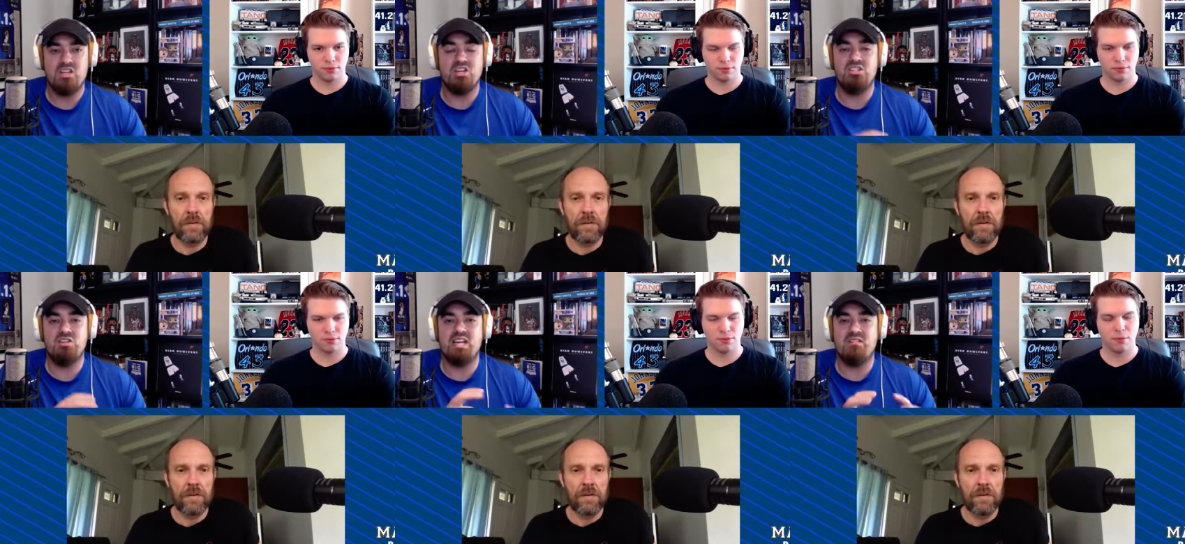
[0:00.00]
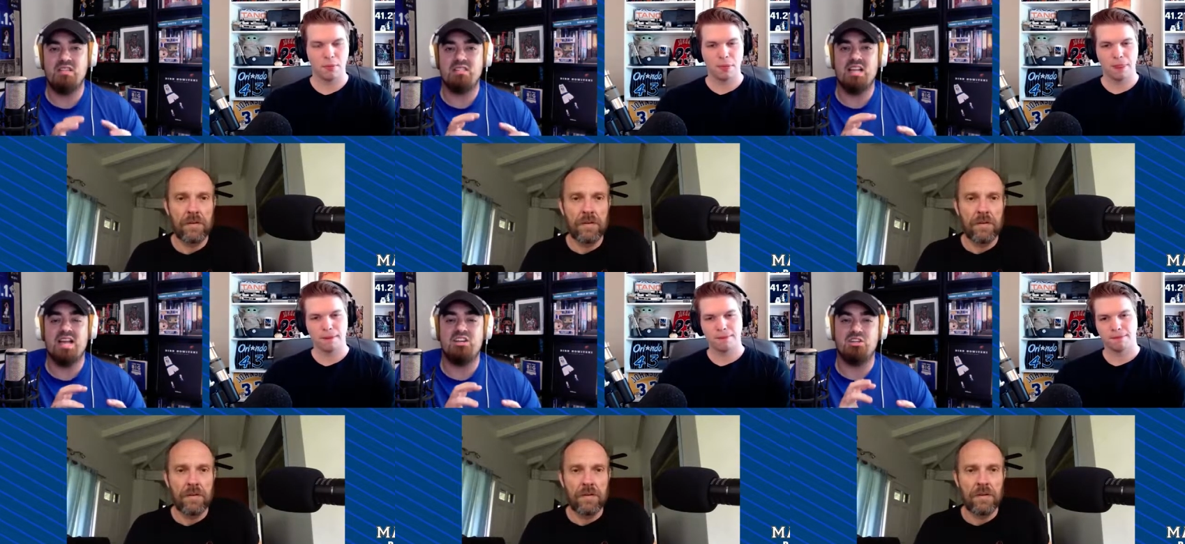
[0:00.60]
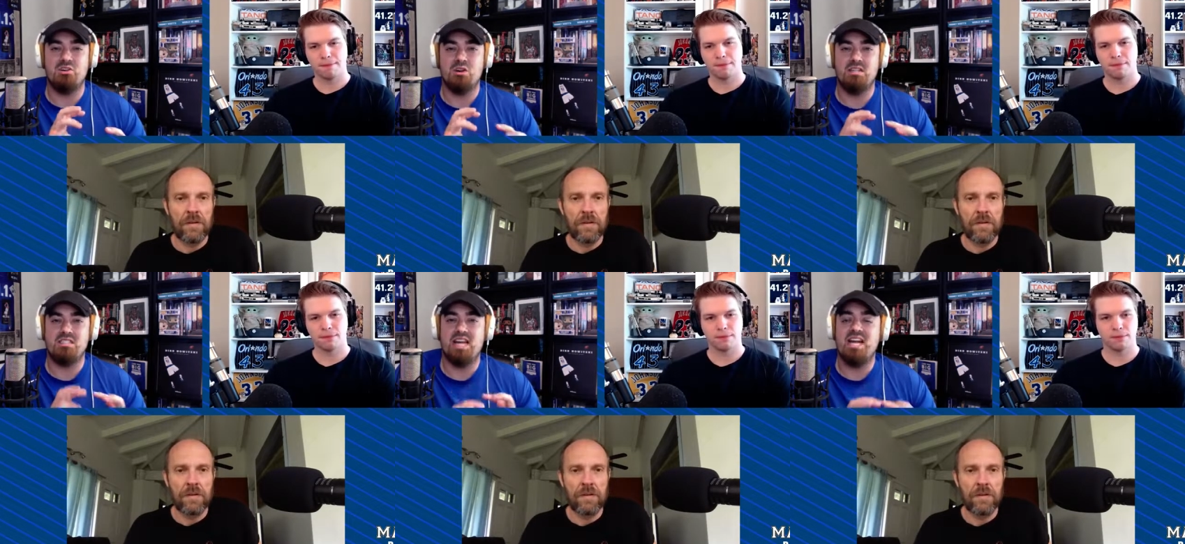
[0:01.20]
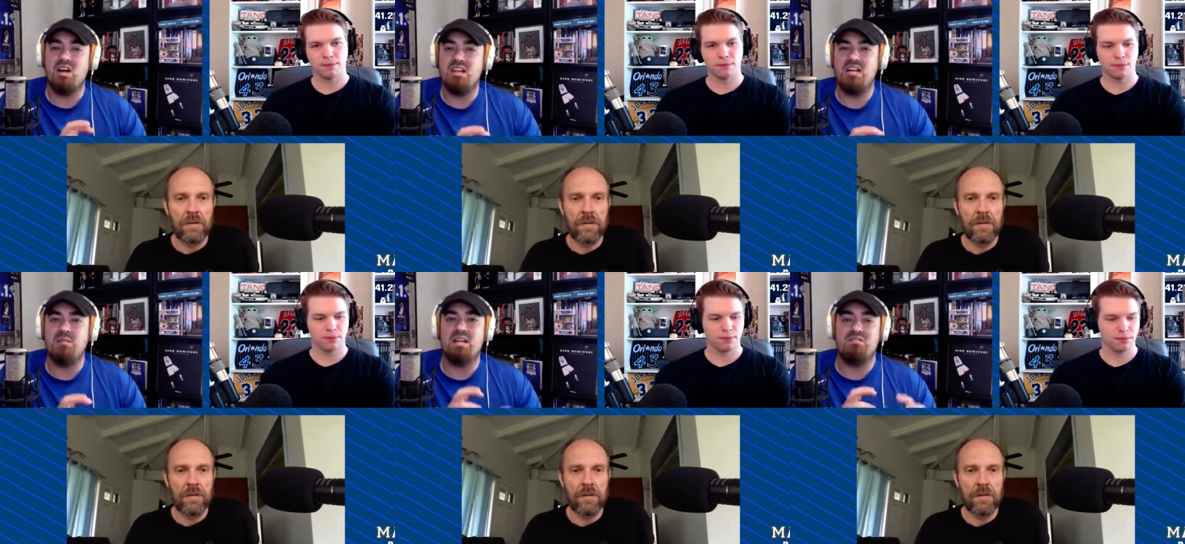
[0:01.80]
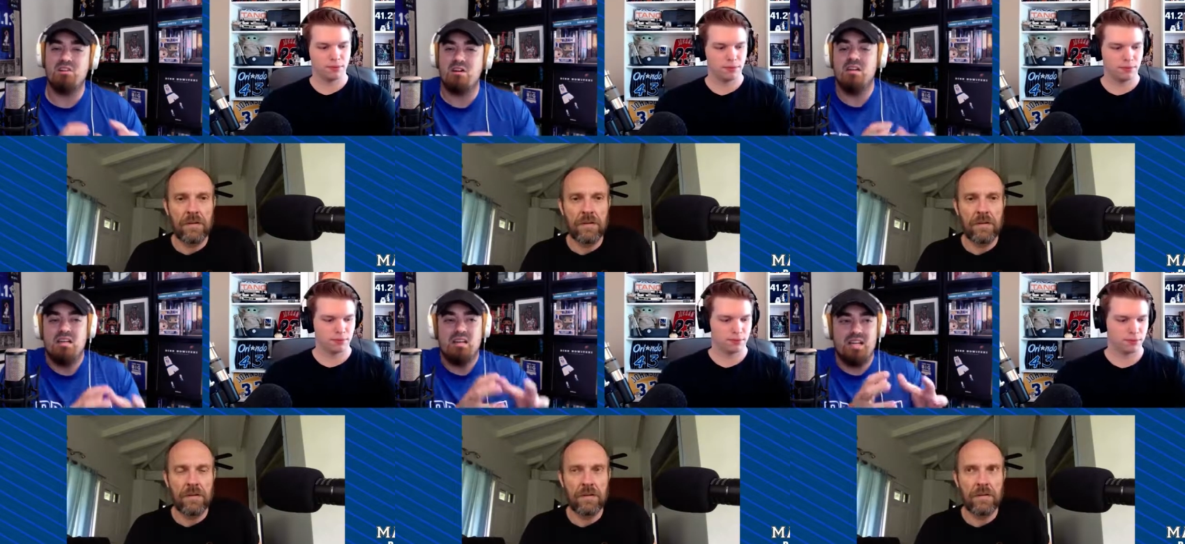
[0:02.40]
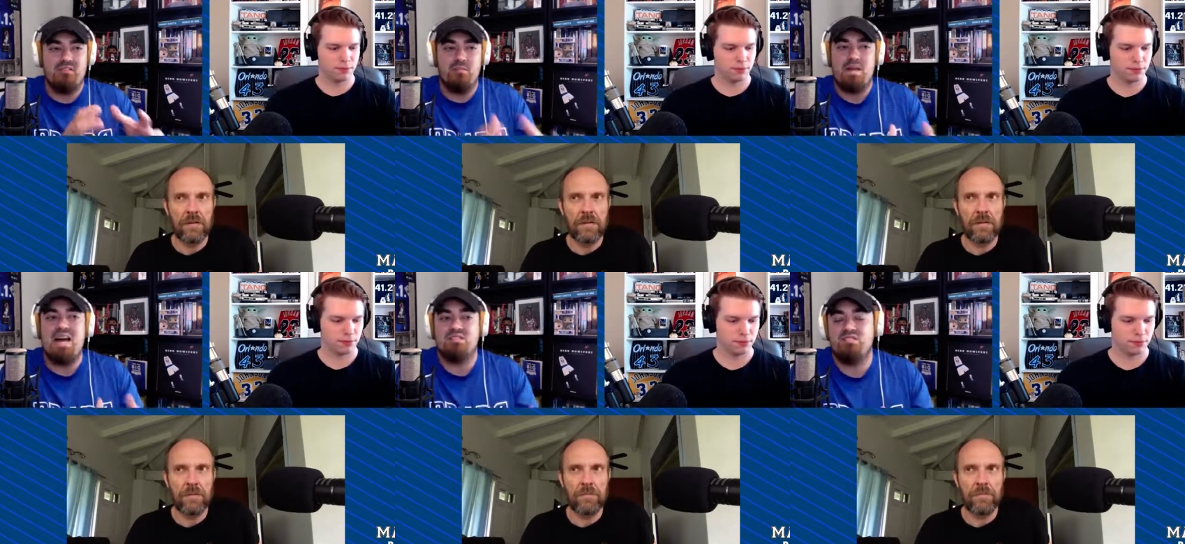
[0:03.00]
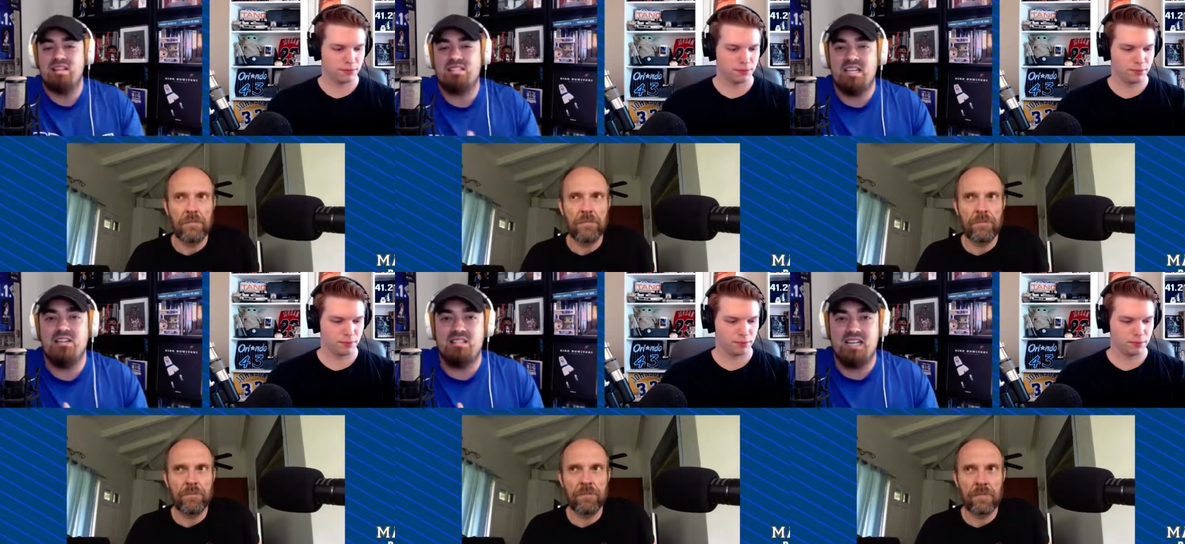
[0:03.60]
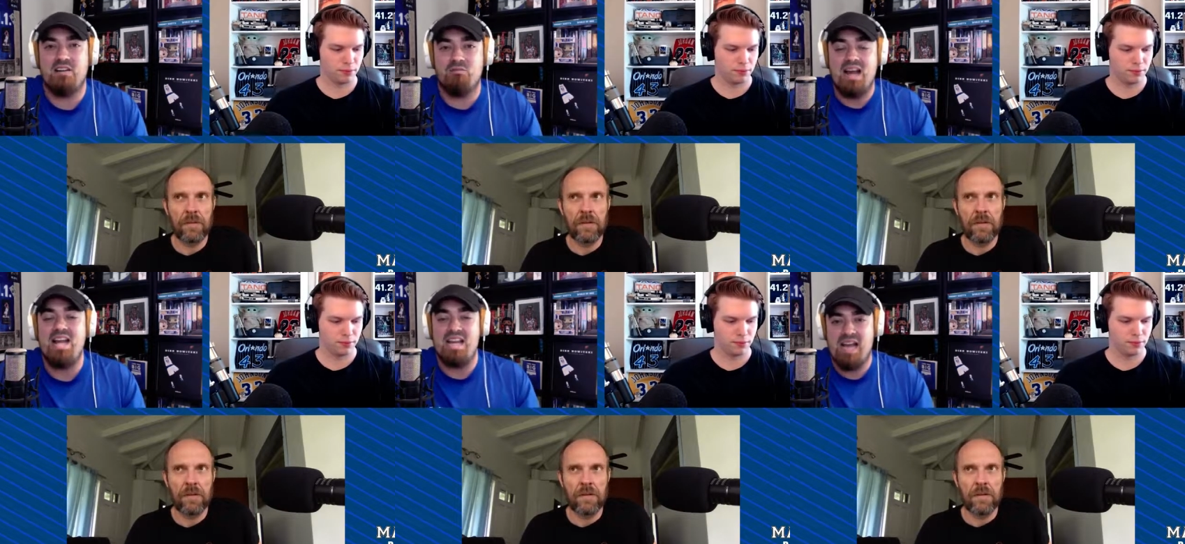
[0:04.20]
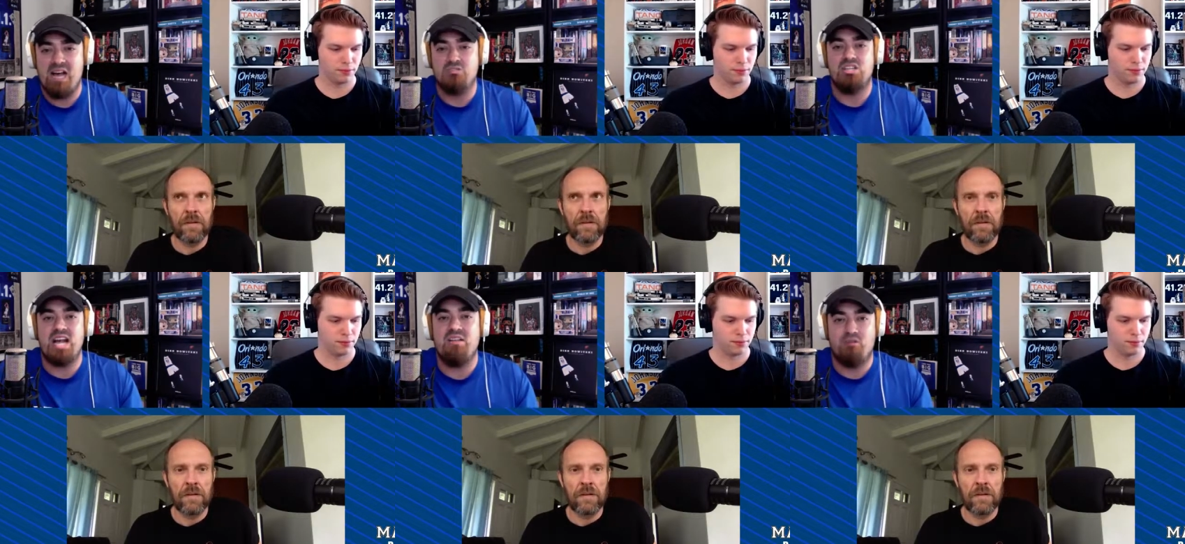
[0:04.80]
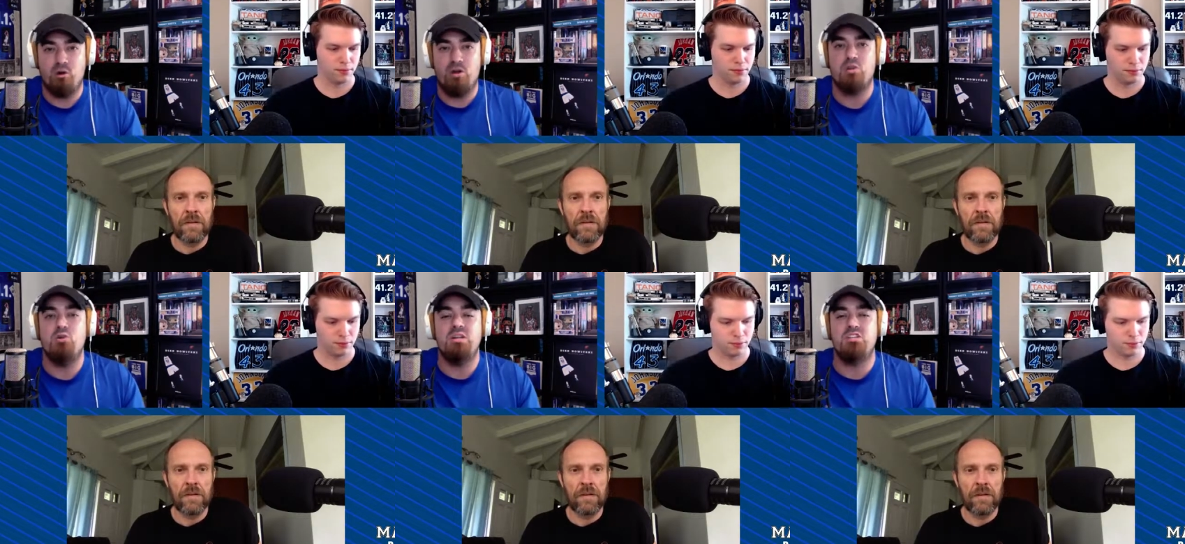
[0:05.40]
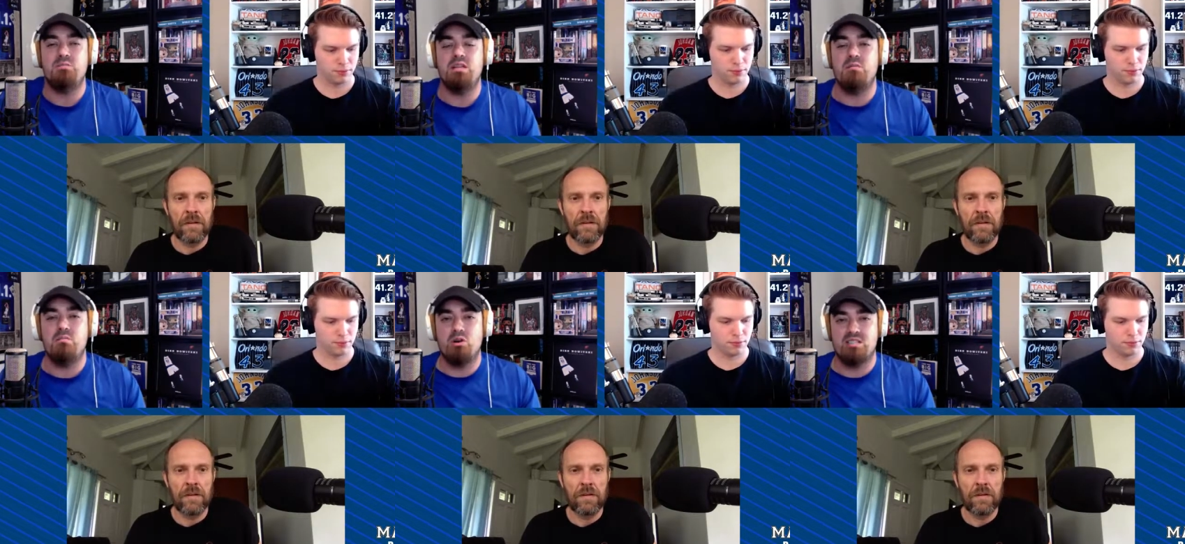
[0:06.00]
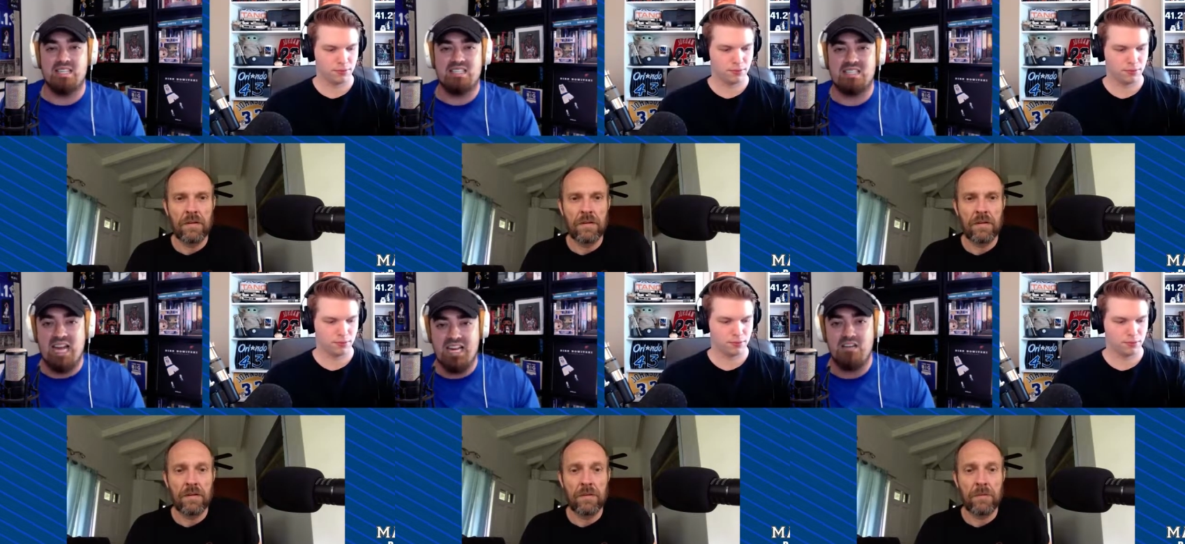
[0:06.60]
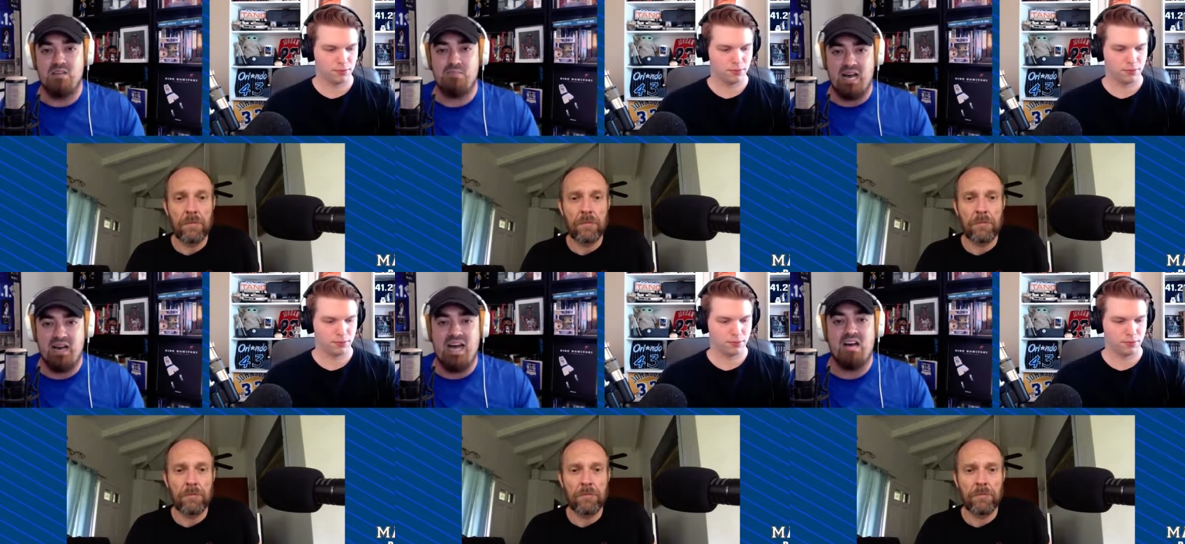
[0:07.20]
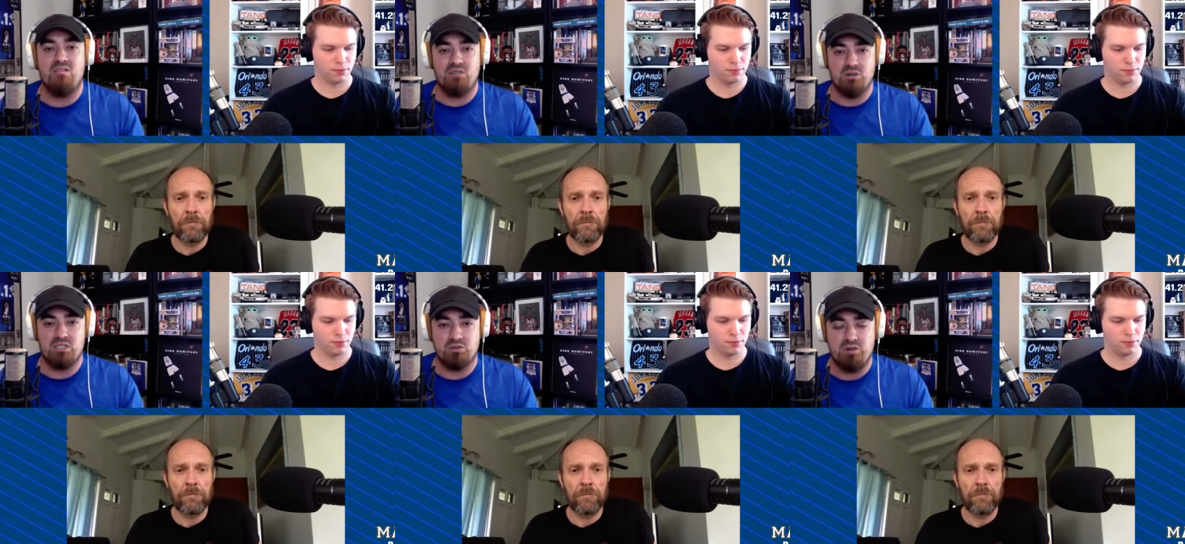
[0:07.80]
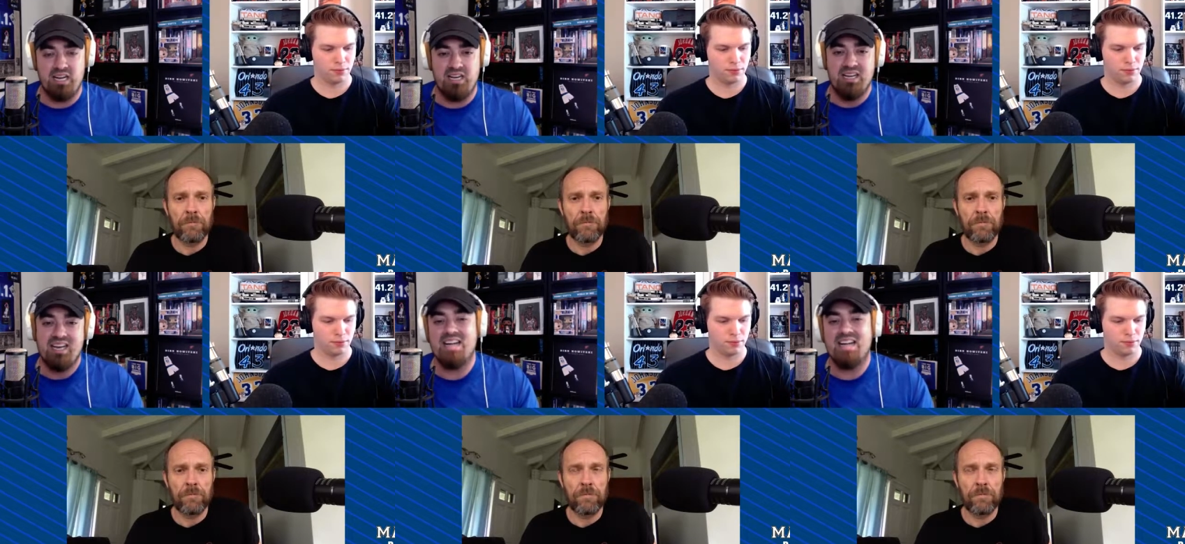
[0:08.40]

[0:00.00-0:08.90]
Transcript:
Speaker 1: Could you give us like your take on them? Like if you're if a Mavs fan sitting there saying right now, Chad Ford, who would you be the most excited about out of those three?